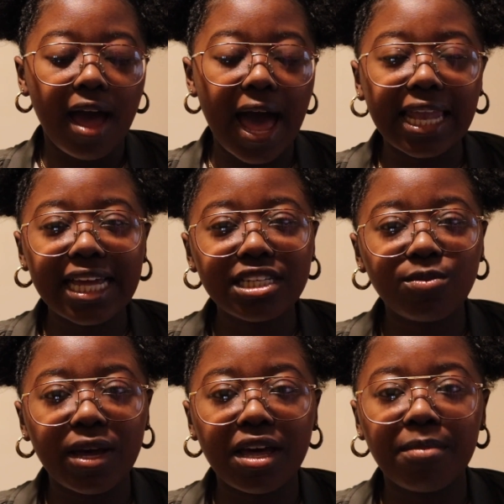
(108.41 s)
I like
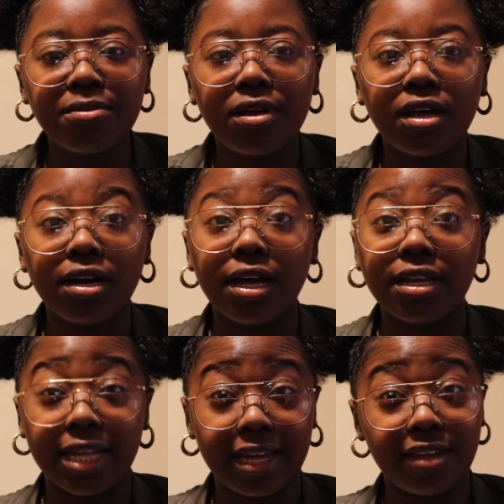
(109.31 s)
to wake up
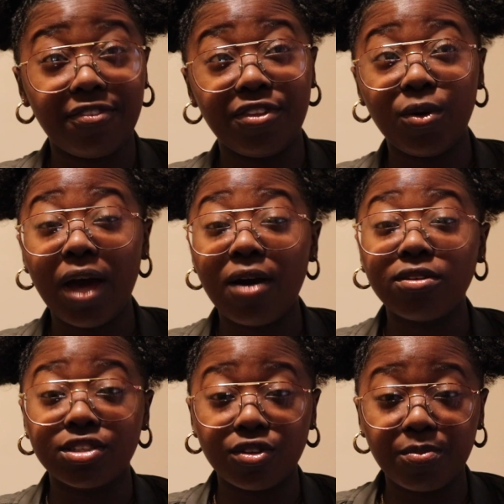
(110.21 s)
like a few
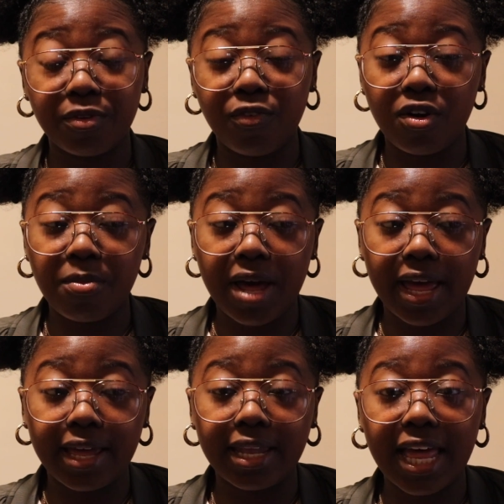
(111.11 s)
hours before
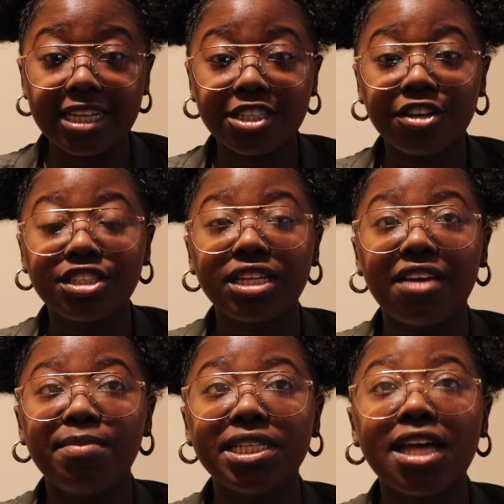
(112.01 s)
my class starts to
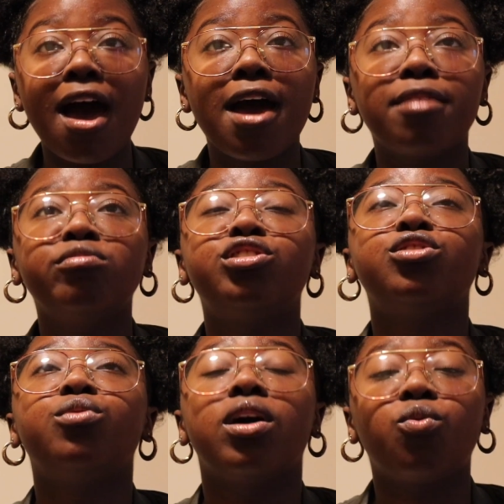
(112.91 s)
give me time
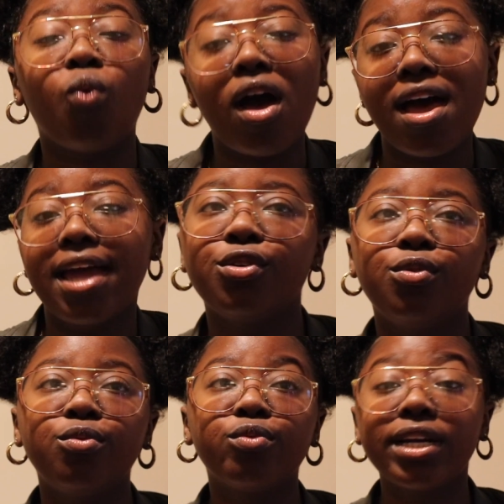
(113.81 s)
to unwind,
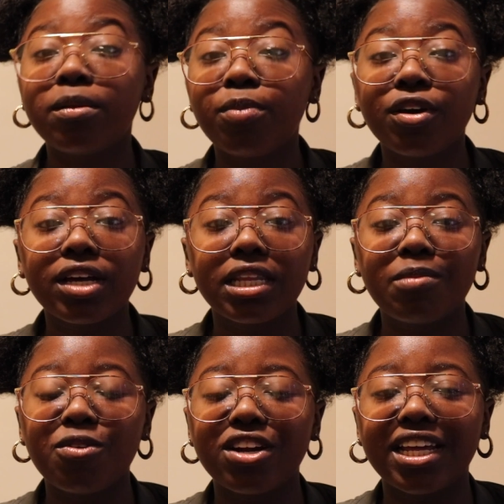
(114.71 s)
to read a book in the
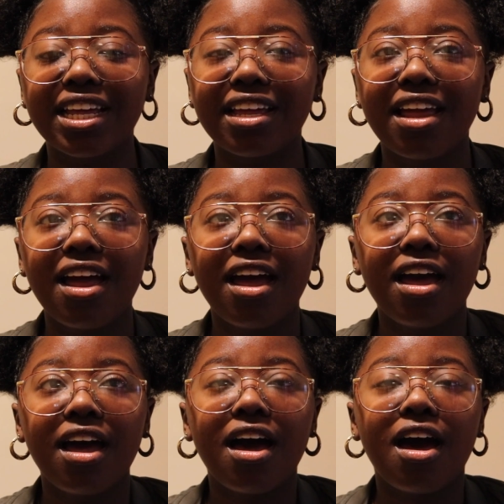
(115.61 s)
morning,
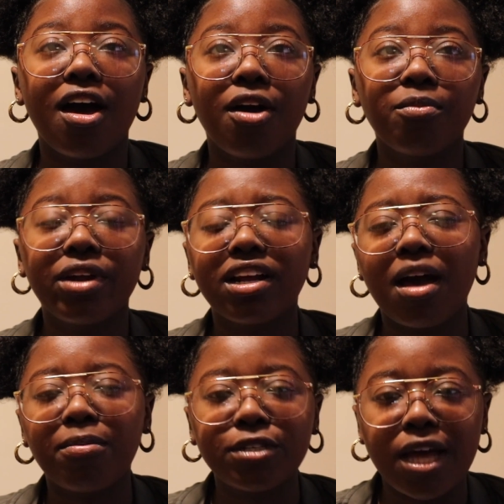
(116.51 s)
read a
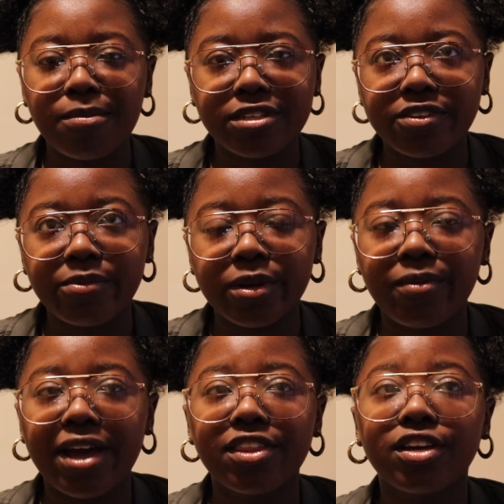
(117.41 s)
couple chapters of a book
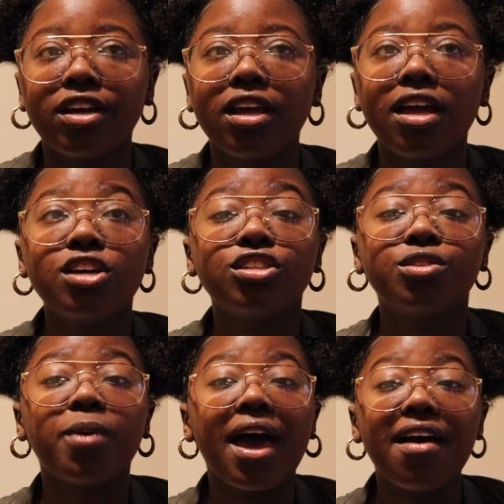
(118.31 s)
rather,
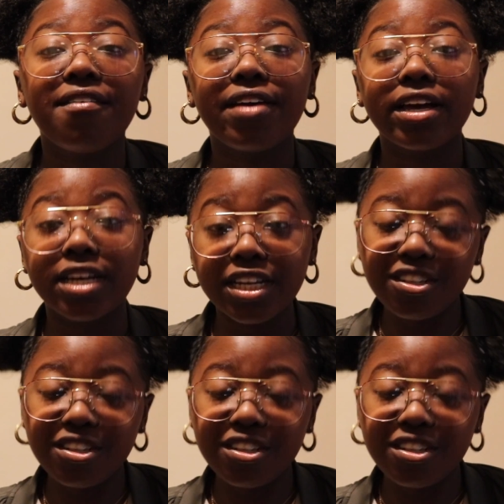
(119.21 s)
to have a good